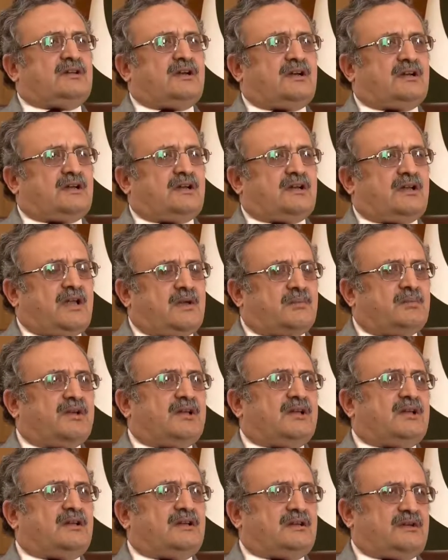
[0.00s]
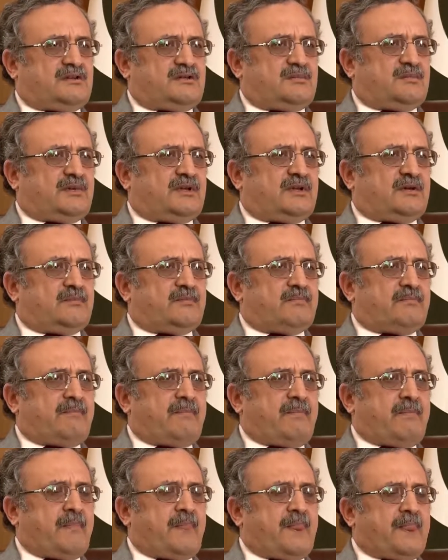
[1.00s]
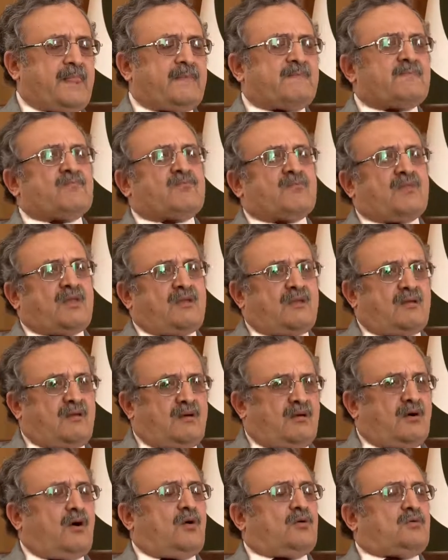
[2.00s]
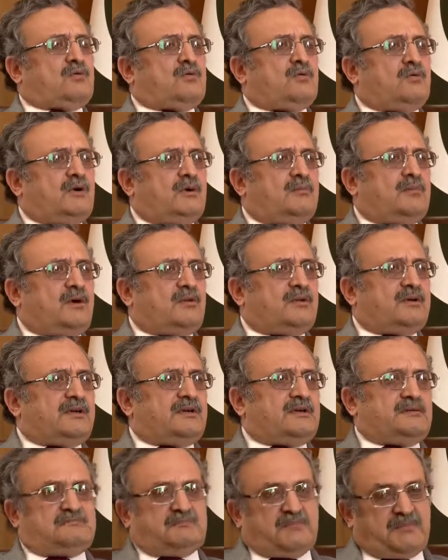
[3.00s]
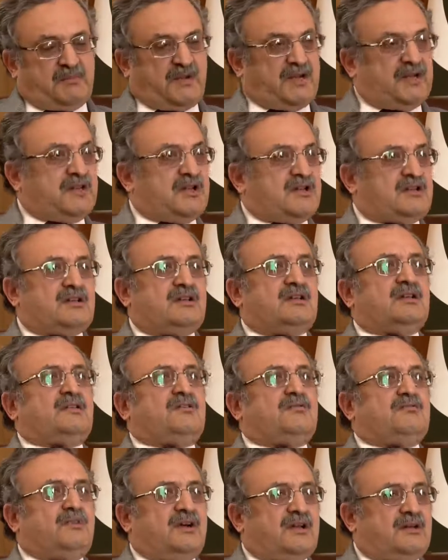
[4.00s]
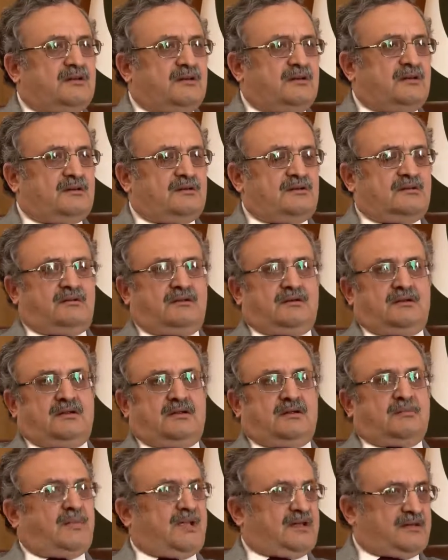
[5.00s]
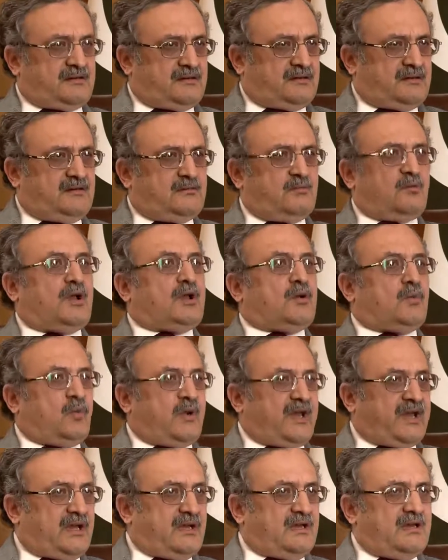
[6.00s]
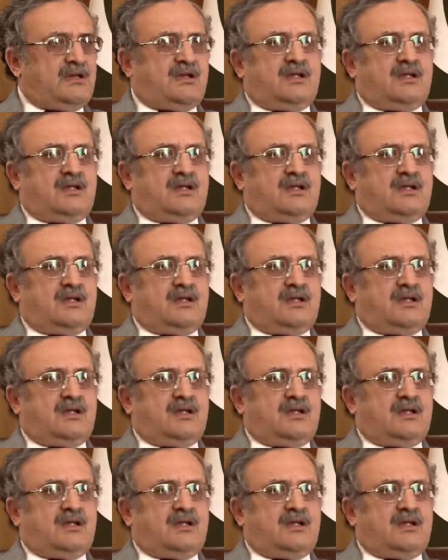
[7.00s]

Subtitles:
that are happening in Kashmir. How to go about it? Mediation is one method, one way.